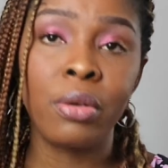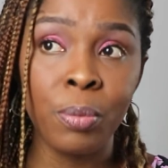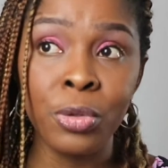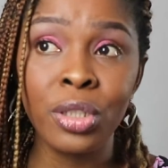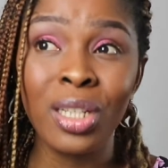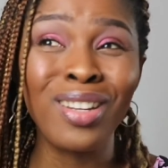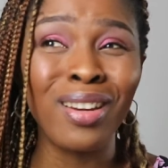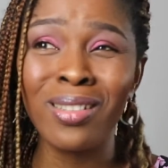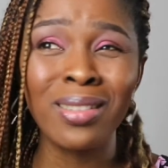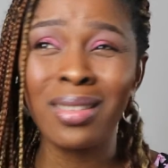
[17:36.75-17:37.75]
mostly
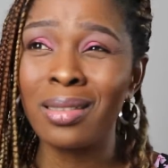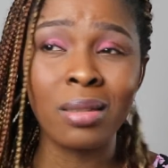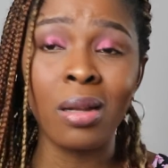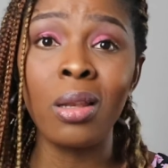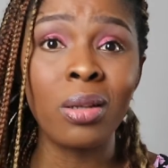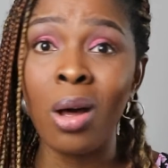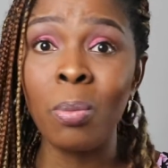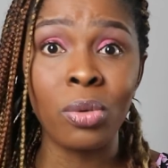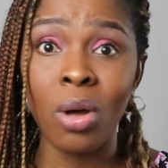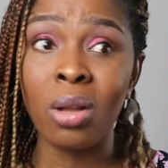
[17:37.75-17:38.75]
girls,
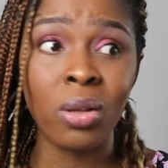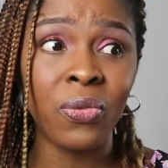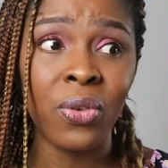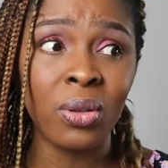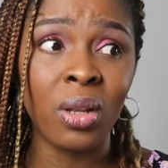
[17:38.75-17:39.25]
all of us,